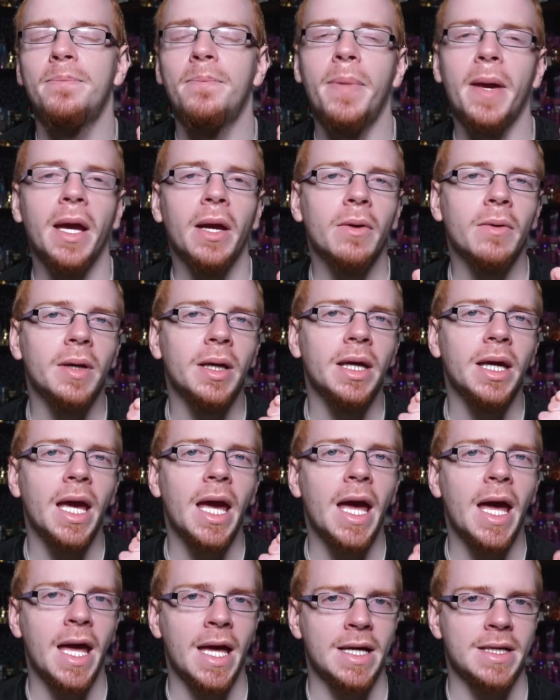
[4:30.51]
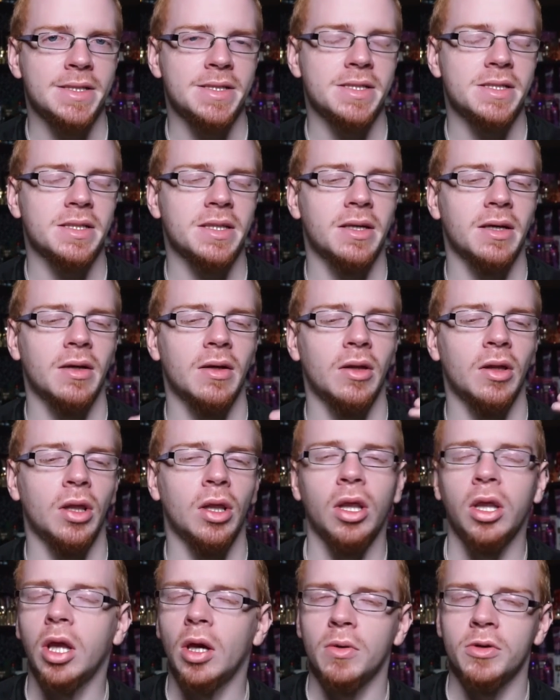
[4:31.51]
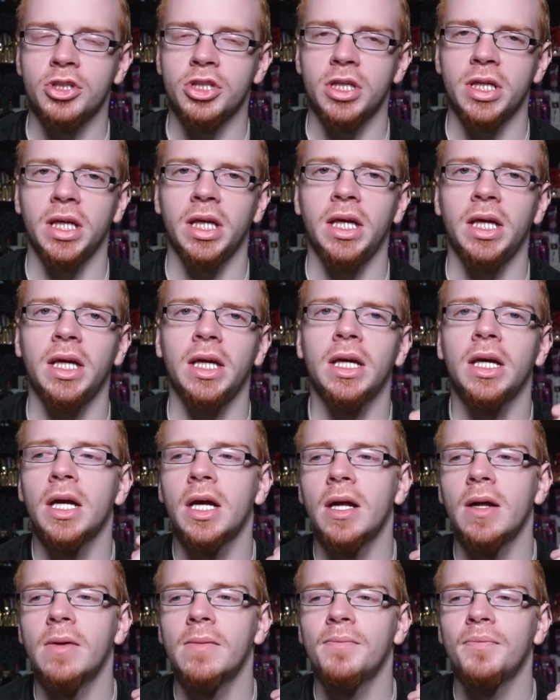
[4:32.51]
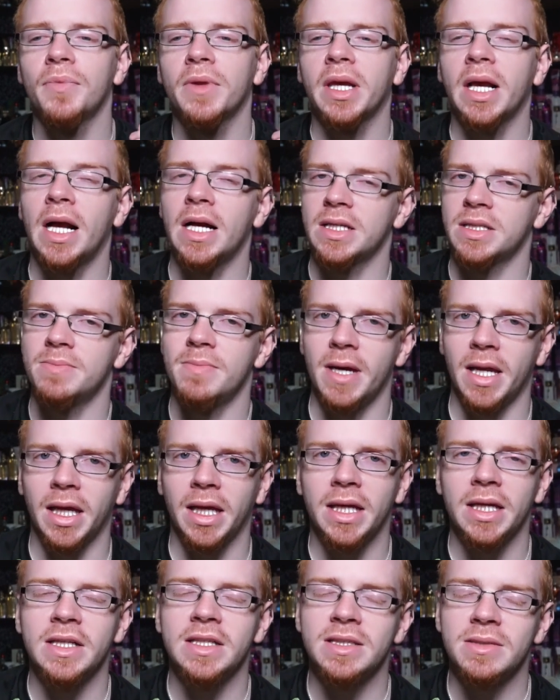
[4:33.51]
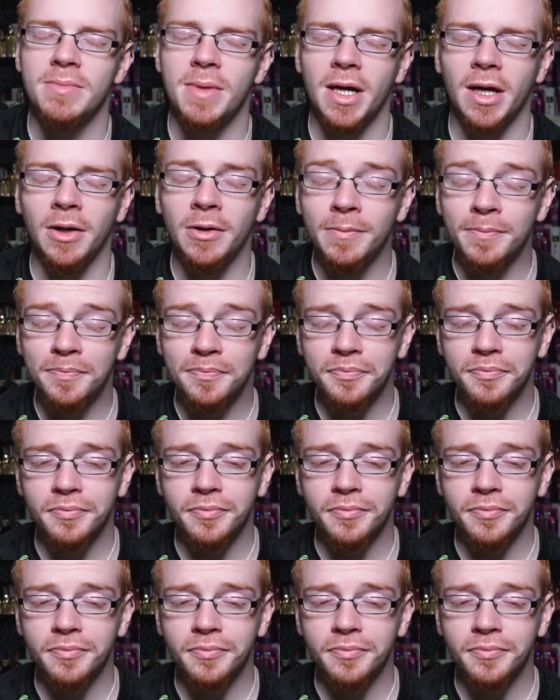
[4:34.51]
berry-esque, lotiony, cosmetic smell